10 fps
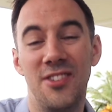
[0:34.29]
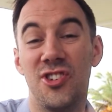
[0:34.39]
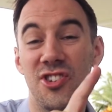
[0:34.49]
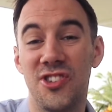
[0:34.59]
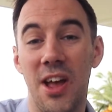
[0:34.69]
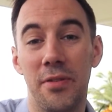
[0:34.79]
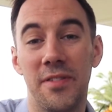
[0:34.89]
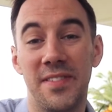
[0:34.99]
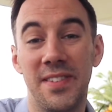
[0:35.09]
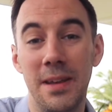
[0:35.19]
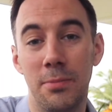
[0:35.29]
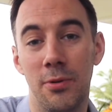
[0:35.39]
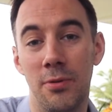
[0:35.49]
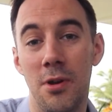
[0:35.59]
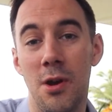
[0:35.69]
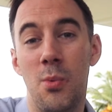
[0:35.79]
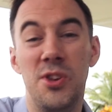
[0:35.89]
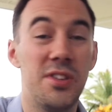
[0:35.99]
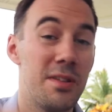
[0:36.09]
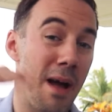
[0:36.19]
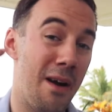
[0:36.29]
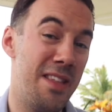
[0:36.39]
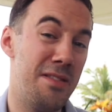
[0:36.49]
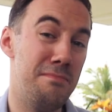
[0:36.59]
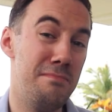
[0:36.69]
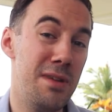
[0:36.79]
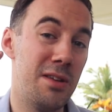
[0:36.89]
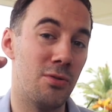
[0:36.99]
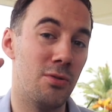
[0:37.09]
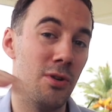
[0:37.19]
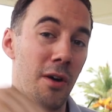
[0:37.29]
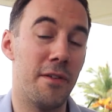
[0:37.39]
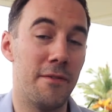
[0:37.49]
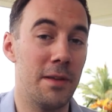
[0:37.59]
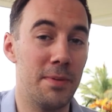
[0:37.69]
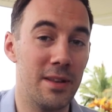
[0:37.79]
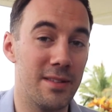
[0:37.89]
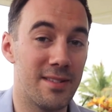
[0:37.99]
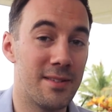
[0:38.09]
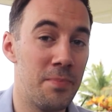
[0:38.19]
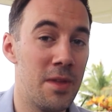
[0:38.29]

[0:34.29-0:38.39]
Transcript: just south of Cebu, which is about in the middle of the Philippines.